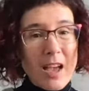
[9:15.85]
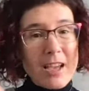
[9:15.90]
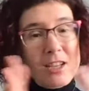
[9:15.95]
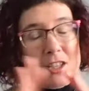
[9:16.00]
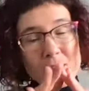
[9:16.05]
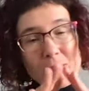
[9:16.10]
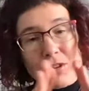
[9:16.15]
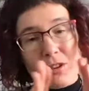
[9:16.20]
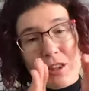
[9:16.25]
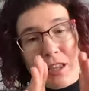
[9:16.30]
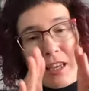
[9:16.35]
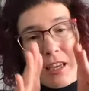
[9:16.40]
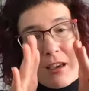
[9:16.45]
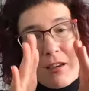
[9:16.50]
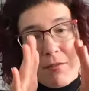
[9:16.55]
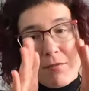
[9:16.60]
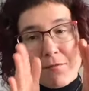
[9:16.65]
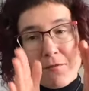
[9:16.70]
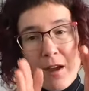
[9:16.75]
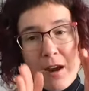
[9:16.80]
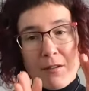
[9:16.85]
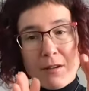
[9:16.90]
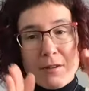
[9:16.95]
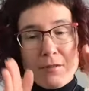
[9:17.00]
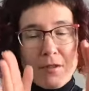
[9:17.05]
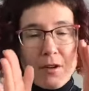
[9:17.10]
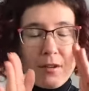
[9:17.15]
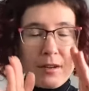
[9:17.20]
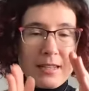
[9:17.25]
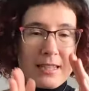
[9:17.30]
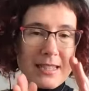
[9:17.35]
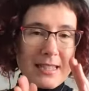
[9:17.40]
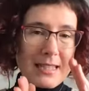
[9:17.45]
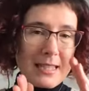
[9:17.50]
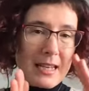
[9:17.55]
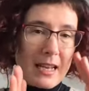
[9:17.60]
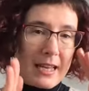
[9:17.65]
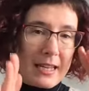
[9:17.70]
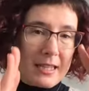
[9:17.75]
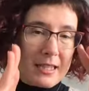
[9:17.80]
I do think very, very
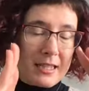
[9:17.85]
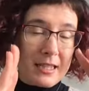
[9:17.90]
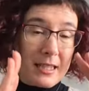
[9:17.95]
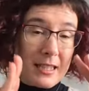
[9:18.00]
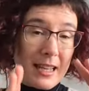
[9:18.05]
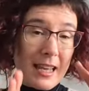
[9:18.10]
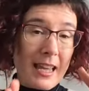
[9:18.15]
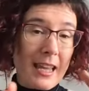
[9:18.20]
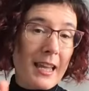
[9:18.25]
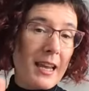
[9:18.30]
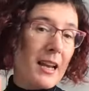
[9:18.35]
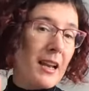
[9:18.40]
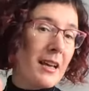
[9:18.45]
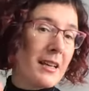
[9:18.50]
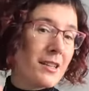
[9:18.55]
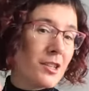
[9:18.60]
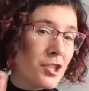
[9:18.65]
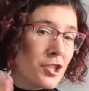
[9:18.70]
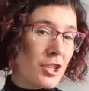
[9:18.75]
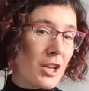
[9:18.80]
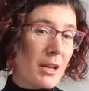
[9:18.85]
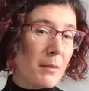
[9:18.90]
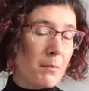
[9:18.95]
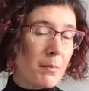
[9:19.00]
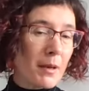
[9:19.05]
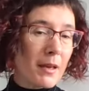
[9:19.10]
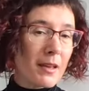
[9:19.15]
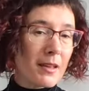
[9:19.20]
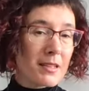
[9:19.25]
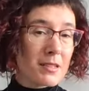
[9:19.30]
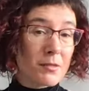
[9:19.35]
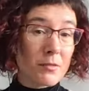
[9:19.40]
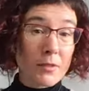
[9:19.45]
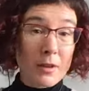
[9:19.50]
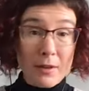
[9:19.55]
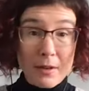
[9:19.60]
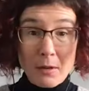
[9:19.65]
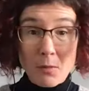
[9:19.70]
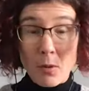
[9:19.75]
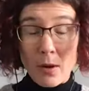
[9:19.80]
slight A line shaping is a
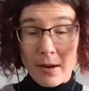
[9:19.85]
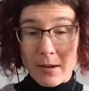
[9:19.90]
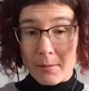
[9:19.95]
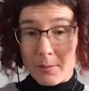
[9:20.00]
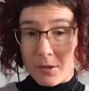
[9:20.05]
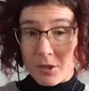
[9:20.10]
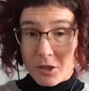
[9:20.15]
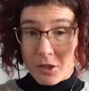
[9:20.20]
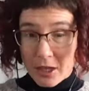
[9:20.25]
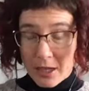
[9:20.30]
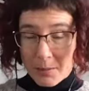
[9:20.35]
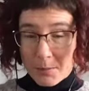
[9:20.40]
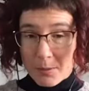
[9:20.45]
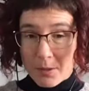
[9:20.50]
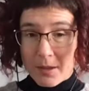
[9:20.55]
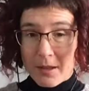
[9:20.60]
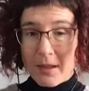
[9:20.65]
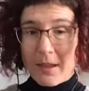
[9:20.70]
very wearable shape.